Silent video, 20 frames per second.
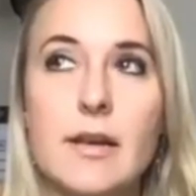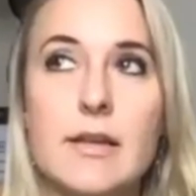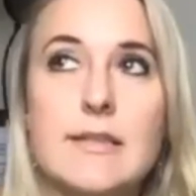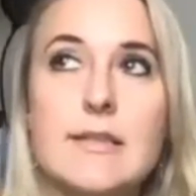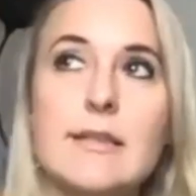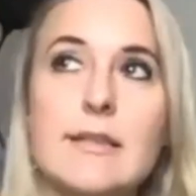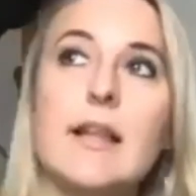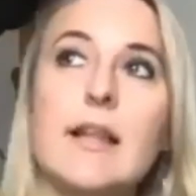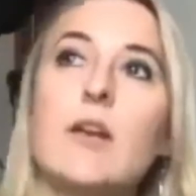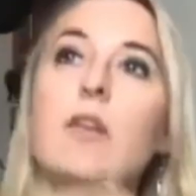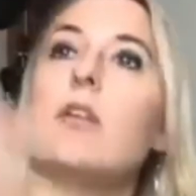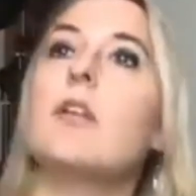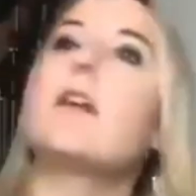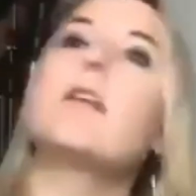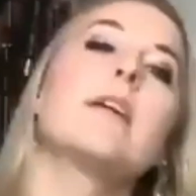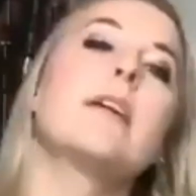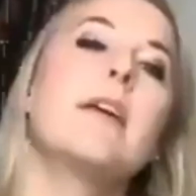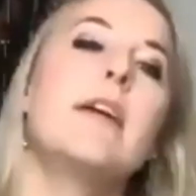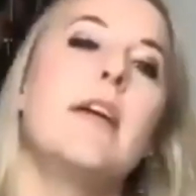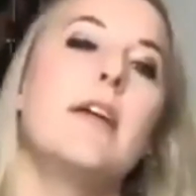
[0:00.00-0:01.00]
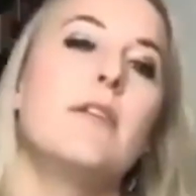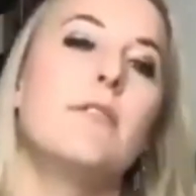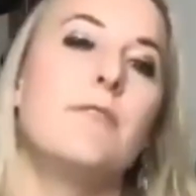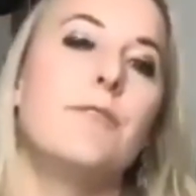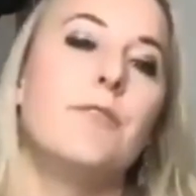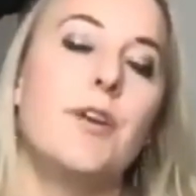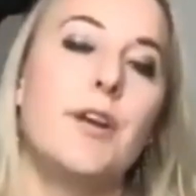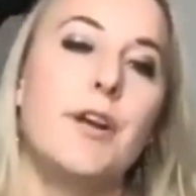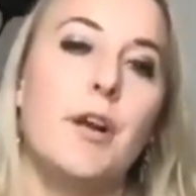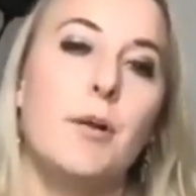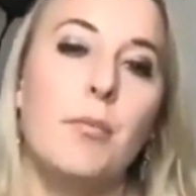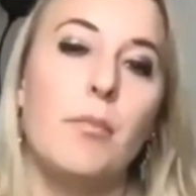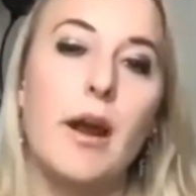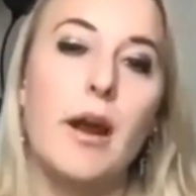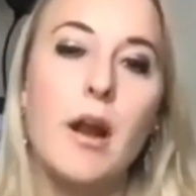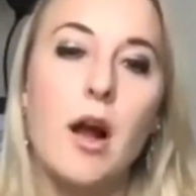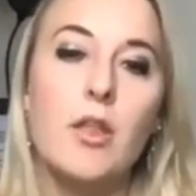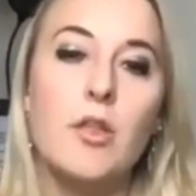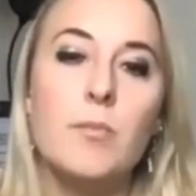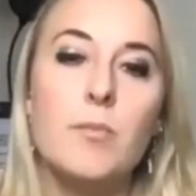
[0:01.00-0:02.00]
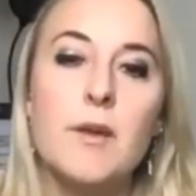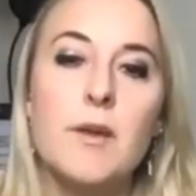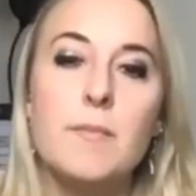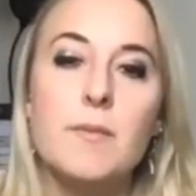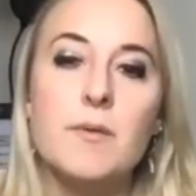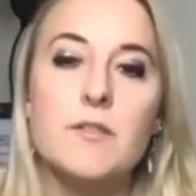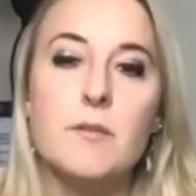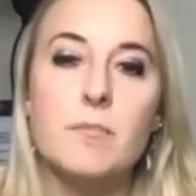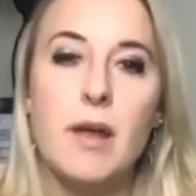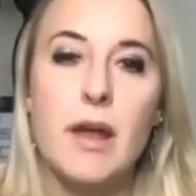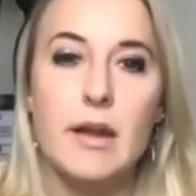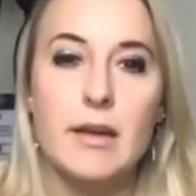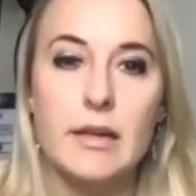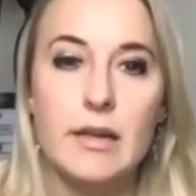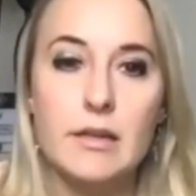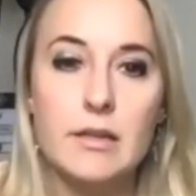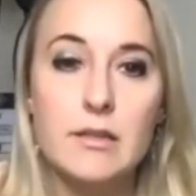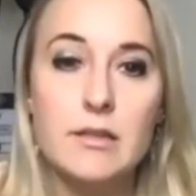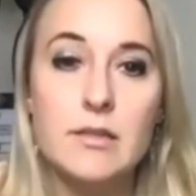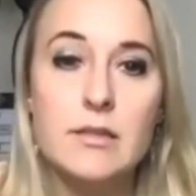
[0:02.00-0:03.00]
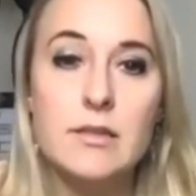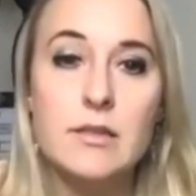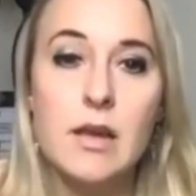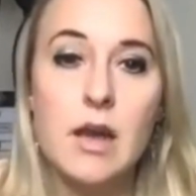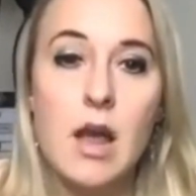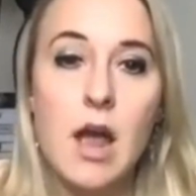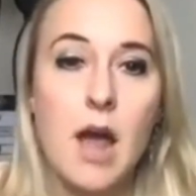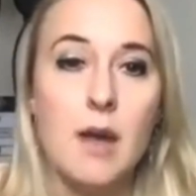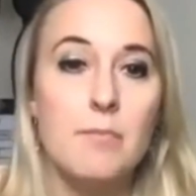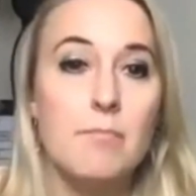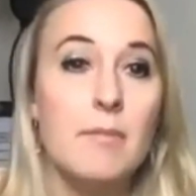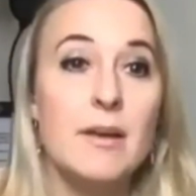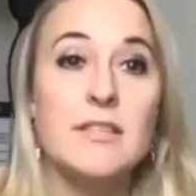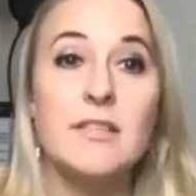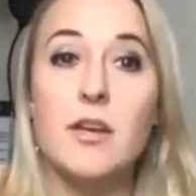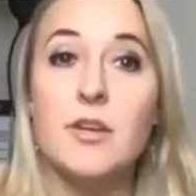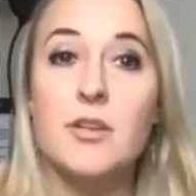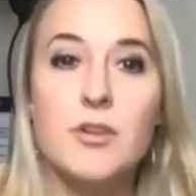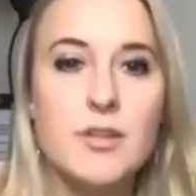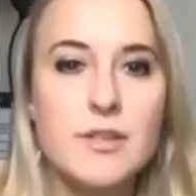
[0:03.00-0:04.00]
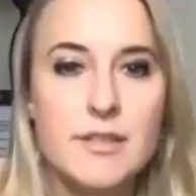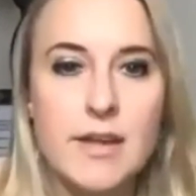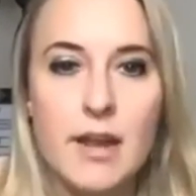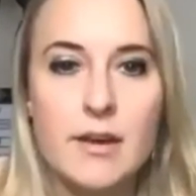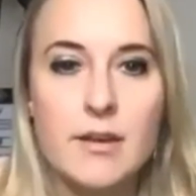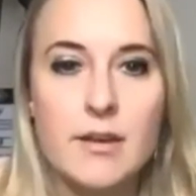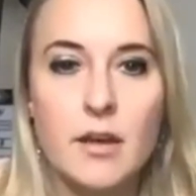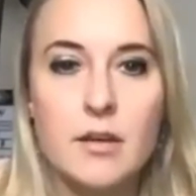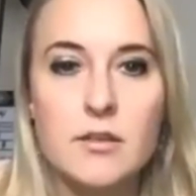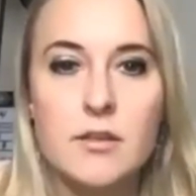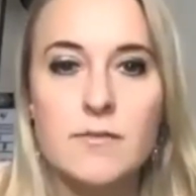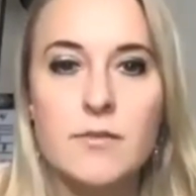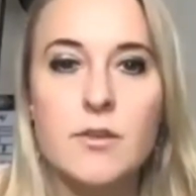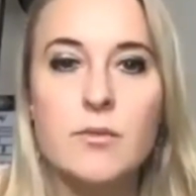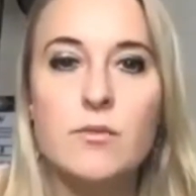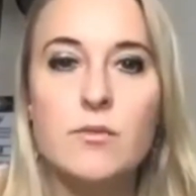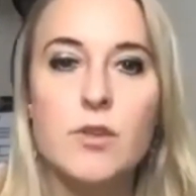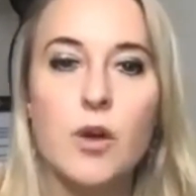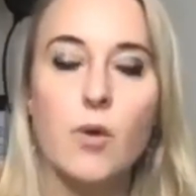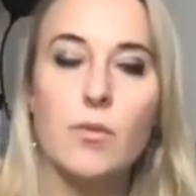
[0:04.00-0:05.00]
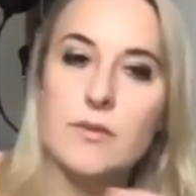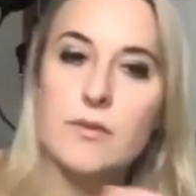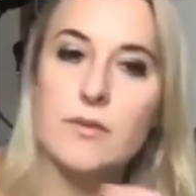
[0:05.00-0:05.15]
literally the key to freedom, right? Other people's opinions and misunderstandings of you don't